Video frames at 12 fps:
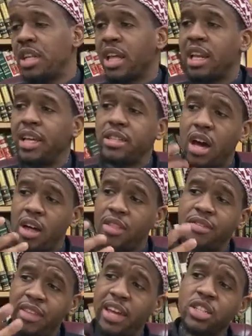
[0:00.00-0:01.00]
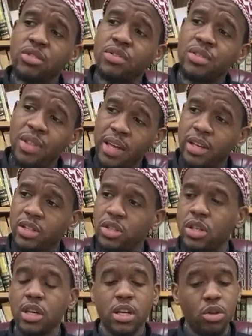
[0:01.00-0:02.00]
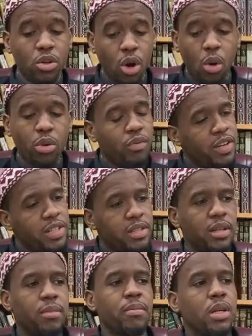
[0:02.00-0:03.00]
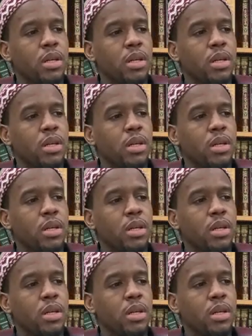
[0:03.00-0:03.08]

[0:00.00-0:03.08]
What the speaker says: it can lead to other dangerous things. You go, you visit them.